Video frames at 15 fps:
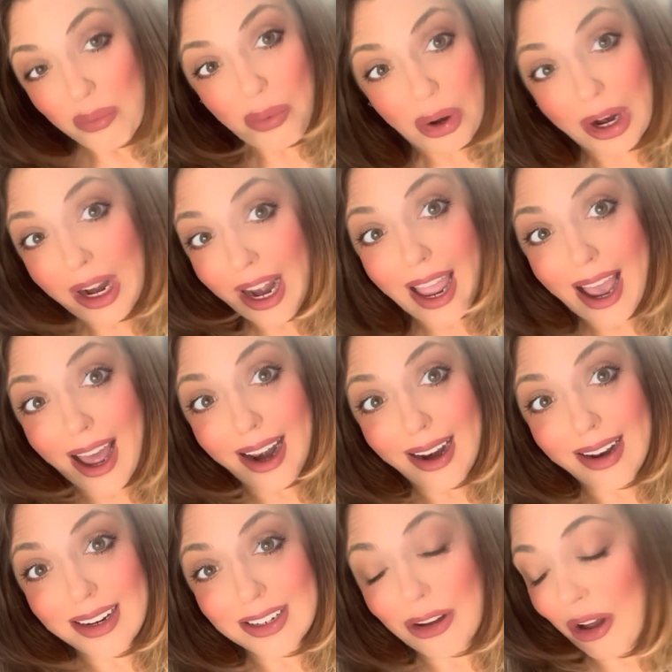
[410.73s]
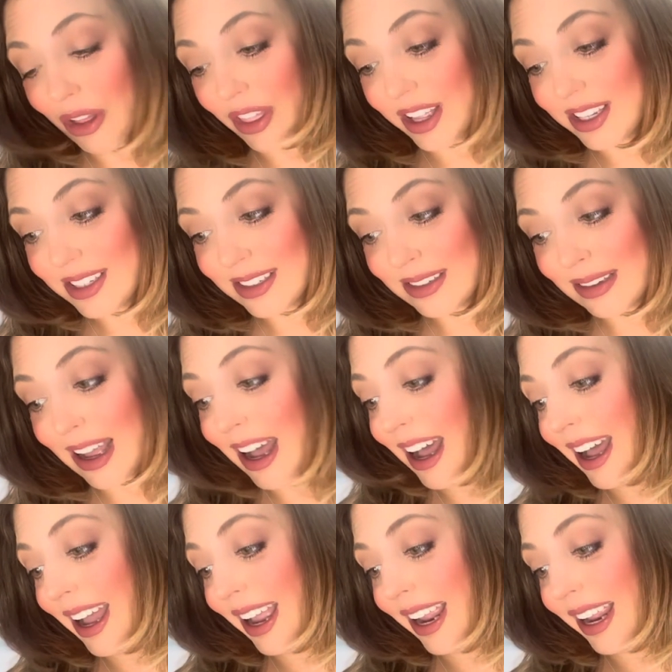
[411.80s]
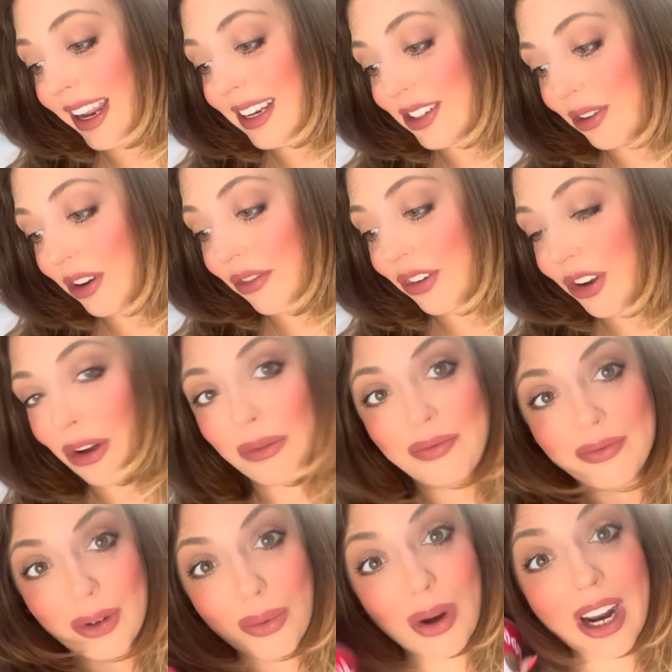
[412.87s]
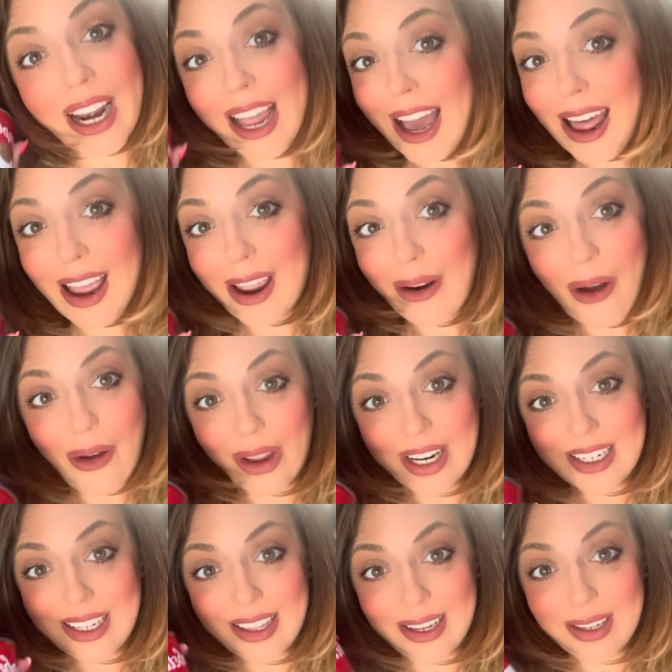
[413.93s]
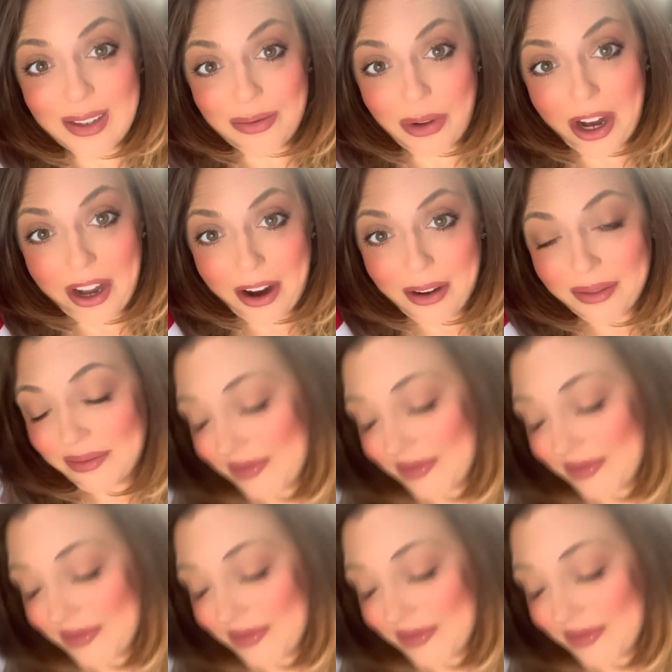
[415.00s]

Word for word: We're gonna add it into all this. I don't even know. We're gonna add it all into this right now.